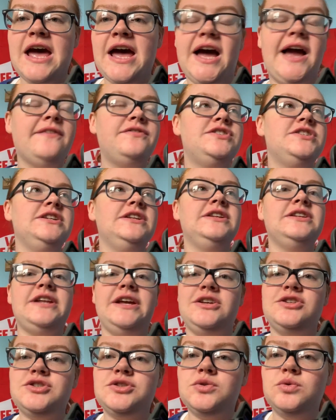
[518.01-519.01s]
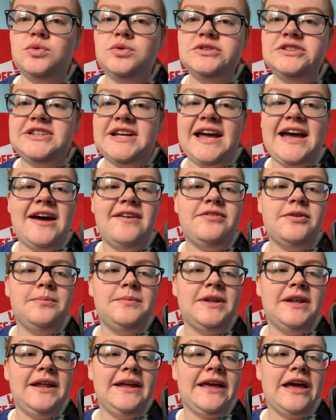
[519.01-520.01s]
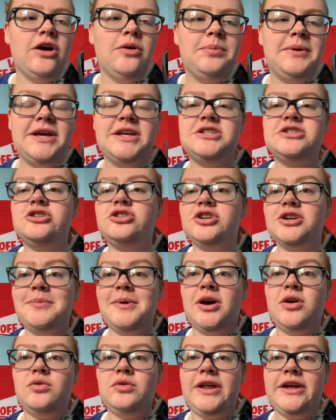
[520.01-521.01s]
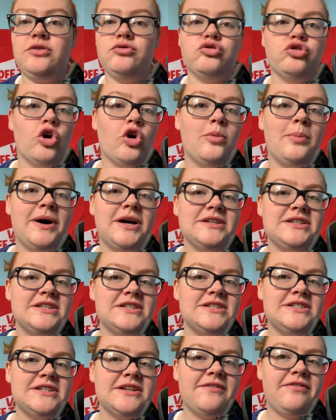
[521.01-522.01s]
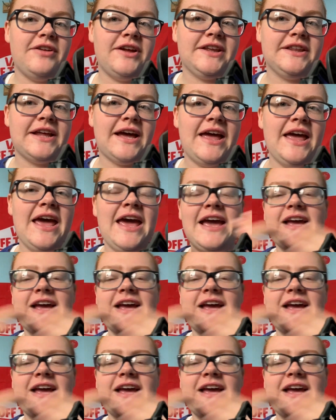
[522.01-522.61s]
I've seen like schools that have them that like help kids learn about like robots and stuff like that.